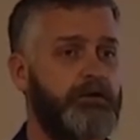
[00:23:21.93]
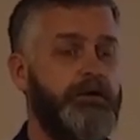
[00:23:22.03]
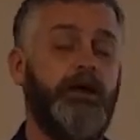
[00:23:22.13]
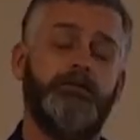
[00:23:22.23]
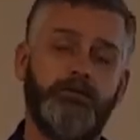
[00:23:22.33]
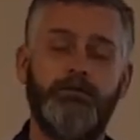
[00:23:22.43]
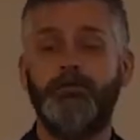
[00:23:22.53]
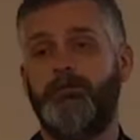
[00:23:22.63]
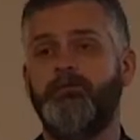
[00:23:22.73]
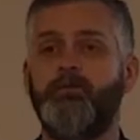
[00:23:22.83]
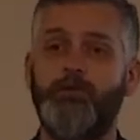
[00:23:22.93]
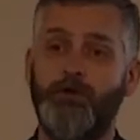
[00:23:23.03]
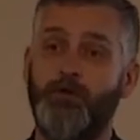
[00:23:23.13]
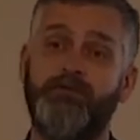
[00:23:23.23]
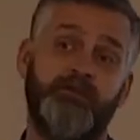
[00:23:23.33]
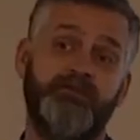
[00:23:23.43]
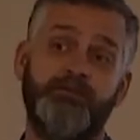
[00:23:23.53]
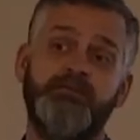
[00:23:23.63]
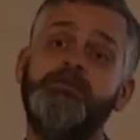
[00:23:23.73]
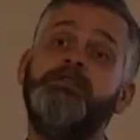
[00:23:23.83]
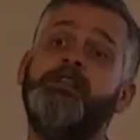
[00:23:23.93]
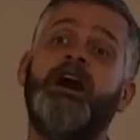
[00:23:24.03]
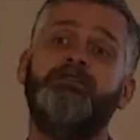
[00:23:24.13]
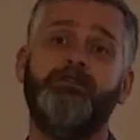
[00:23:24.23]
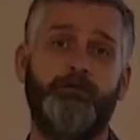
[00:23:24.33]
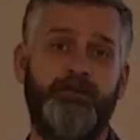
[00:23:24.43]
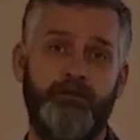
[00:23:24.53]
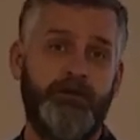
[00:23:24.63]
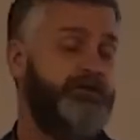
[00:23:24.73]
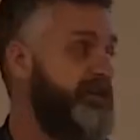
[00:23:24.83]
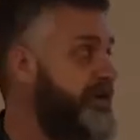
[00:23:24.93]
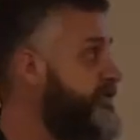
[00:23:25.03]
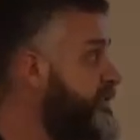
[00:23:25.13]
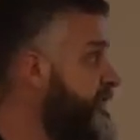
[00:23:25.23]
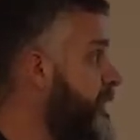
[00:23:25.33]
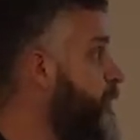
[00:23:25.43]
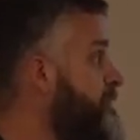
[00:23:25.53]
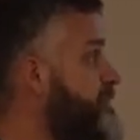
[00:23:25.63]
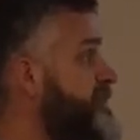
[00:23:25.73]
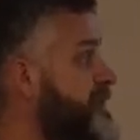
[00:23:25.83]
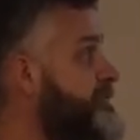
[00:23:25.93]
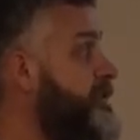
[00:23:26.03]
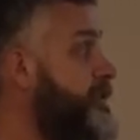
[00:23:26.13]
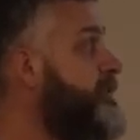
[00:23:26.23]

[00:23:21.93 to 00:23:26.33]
Now, Lewis is not so feminist as to say women should never do